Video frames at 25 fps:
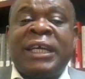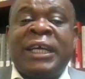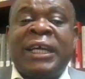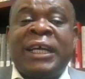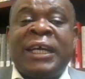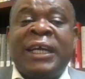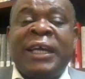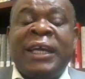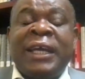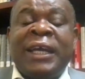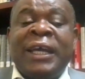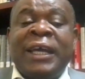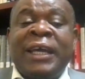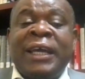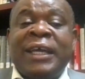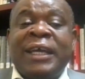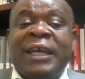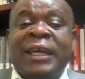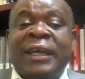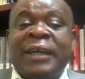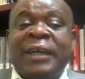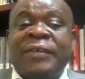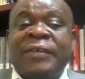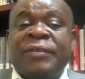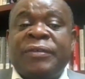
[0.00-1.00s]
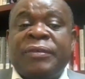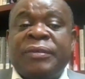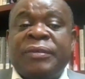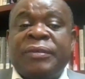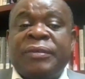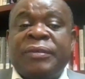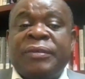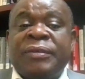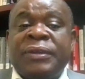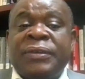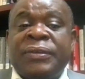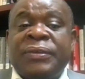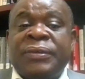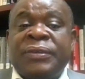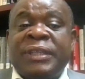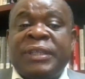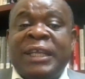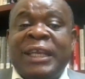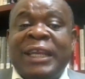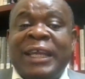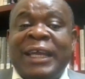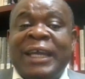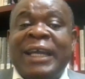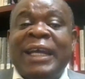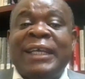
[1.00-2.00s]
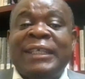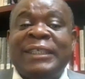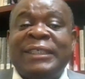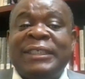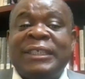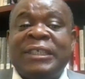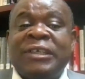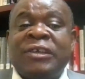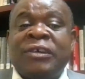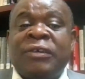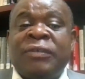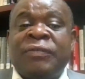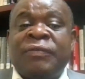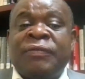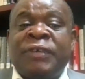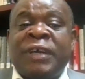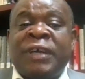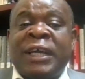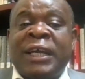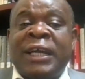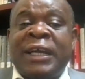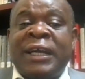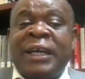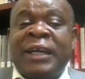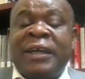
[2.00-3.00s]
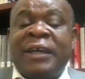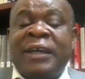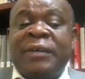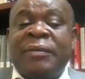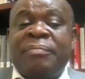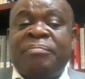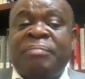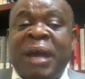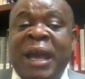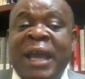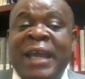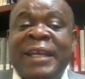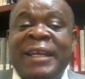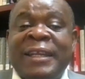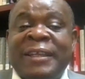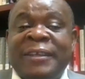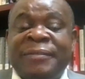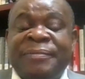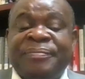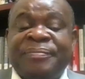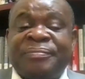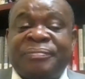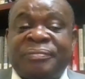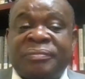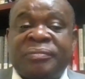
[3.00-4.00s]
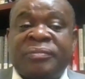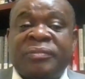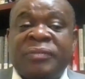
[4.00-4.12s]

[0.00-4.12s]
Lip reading: you know, the legacy of Biden,